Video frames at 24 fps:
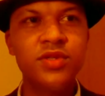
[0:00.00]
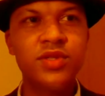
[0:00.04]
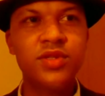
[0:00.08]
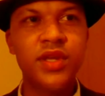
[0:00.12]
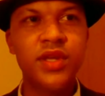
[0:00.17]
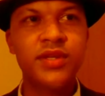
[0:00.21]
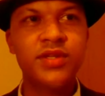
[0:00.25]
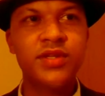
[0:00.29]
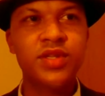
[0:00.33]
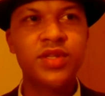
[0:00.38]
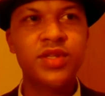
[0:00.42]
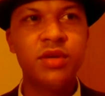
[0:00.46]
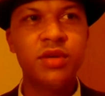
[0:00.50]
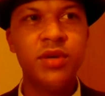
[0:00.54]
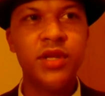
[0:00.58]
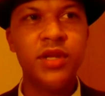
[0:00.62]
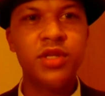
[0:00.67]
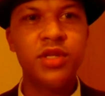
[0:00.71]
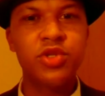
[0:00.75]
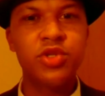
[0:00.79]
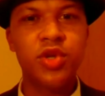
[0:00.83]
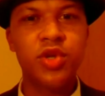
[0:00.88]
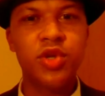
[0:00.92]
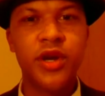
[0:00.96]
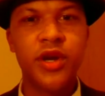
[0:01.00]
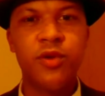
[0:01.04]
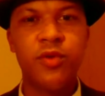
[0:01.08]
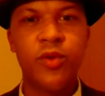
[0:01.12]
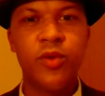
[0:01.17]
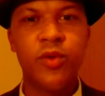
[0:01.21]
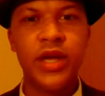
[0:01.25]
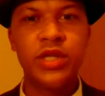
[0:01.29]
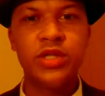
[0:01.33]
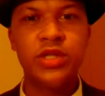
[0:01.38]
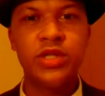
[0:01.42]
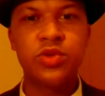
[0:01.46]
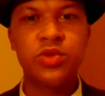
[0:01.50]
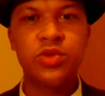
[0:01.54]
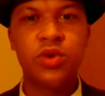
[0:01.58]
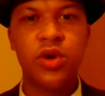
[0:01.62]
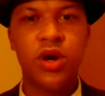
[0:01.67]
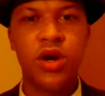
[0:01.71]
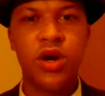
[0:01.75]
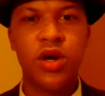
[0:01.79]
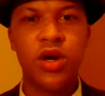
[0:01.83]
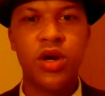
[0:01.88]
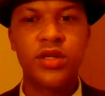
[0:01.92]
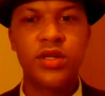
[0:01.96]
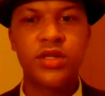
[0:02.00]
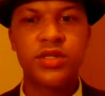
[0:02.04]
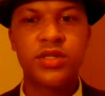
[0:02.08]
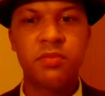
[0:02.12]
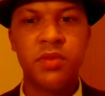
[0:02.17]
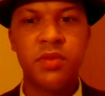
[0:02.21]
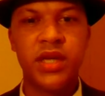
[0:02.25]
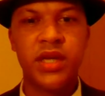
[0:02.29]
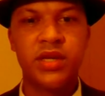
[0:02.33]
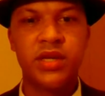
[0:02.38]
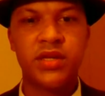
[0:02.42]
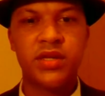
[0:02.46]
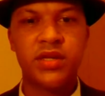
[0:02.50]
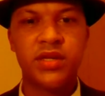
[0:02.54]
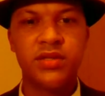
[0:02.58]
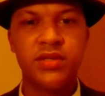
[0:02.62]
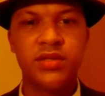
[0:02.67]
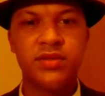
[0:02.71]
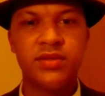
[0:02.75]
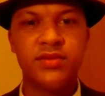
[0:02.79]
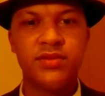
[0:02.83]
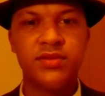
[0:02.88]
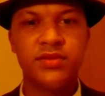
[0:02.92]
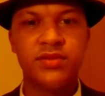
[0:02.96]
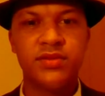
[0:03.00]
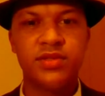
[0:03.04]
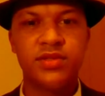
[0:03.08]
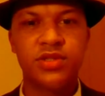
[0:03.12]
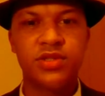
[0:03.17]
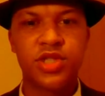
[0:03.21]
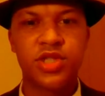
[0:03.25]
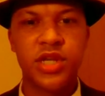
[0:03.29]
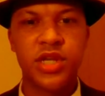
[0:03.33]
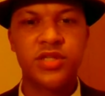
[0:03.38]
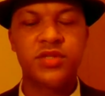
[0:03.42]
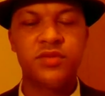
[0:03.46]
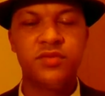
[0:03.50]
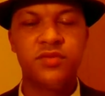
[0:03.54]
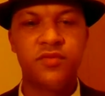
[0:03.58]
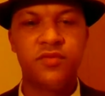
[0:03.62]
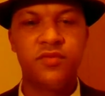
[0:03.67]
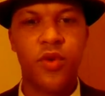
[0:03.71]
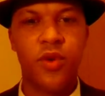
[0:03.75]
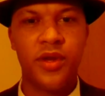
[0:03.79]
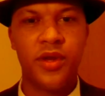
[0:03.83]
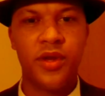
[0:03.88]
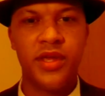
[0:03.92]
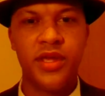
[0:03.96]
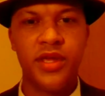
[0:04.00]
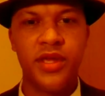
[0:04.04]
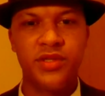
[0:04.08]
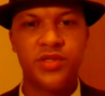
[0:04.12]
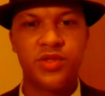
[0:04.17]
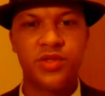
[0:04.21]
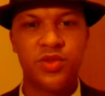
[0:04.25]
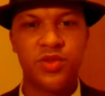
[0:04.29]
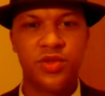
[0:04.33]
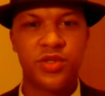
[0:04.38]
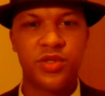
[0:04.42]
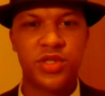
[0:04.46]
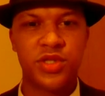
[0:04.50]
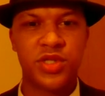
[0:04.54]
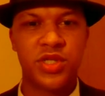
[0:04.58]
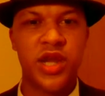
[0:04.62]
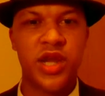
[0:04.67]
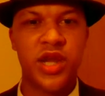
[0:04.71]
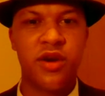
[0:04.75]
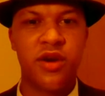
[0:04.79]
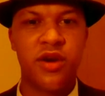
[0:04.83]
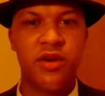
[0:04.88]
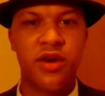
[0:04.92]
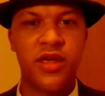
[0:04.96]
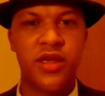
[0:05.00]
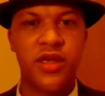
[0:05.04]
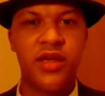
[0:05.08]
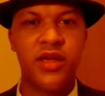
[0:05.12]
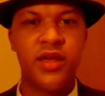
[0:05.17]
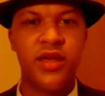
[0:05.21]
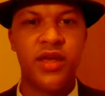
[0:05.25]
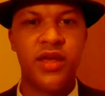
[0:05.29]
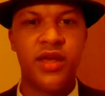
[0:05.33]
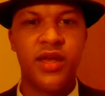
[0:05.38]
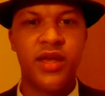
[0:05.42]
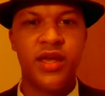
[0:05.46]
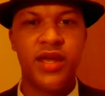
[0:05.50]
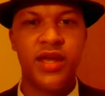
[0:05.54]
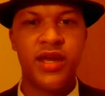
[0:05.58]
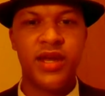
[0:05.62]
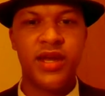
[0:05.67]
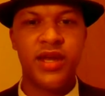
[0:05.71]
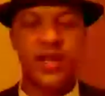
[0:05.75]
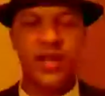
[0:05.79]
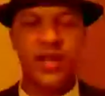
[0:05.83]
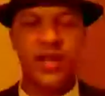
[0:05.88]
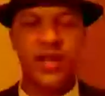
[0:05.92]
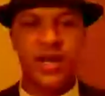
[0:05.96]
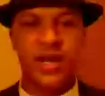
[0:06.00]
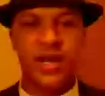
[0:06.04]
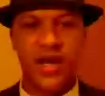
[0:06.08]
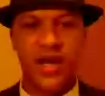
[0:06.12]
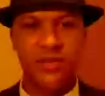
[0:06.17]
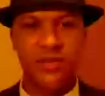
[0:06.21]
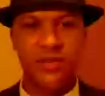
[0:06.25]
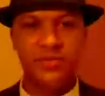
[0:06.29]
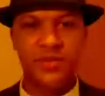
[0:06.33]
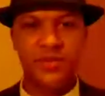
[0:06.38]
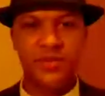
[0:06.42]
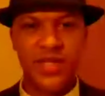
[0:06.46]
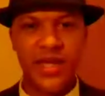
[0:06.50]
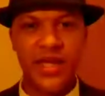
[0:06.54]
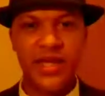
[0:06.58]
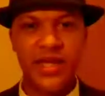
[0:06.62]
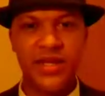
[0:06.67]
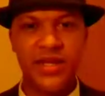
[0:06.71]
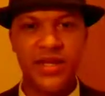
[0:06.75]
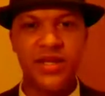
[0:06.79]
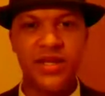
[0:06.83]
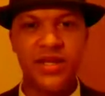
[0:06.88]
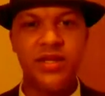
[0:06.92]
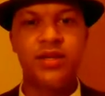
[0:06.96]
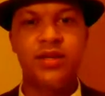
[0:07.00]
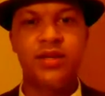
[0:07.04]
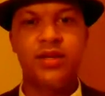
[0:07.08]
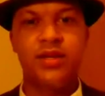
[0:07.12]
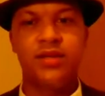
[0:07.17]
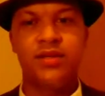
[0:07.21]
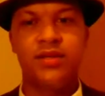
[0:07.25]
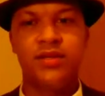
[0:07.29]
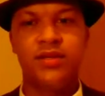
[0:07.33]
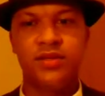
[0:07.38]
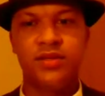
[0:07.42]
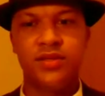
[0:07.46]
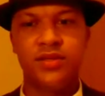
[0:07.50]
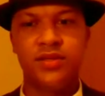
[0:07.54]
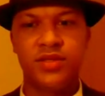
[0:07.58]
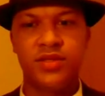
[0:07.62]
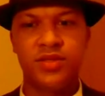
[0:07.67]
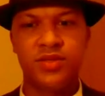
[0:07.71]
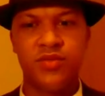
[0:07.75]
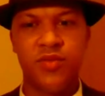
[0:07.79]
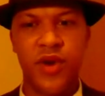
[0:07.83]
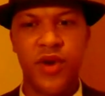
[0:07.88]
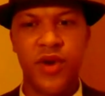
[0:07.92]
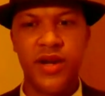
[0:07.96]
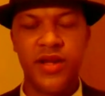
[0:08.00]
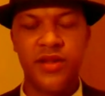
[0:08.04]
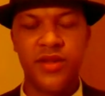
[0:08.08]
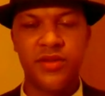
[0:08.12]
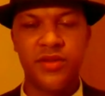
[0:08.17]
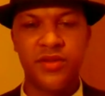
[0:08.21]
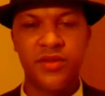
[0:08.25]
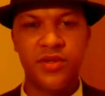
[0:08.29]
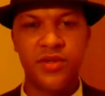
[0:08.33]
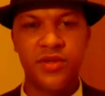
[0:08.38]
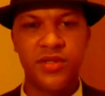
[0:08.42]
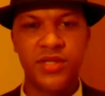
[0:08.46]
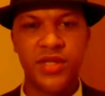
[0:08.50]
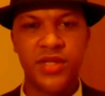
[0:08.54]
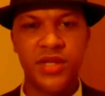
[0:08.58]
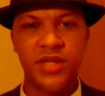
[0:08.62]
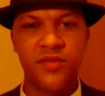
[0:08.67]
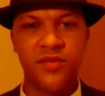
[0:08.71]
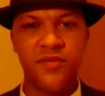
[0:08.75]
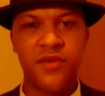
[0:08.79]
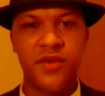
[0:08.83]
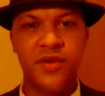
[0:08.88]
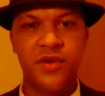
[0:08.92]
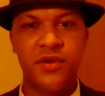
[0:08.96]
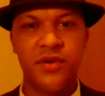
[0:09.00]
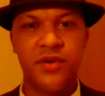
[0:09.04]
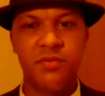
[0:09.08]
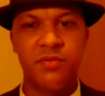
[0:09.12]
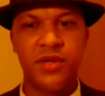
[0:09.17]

like somebody trying way too hard to make Jason Voorhees look scary in an updated Friday the 13th film.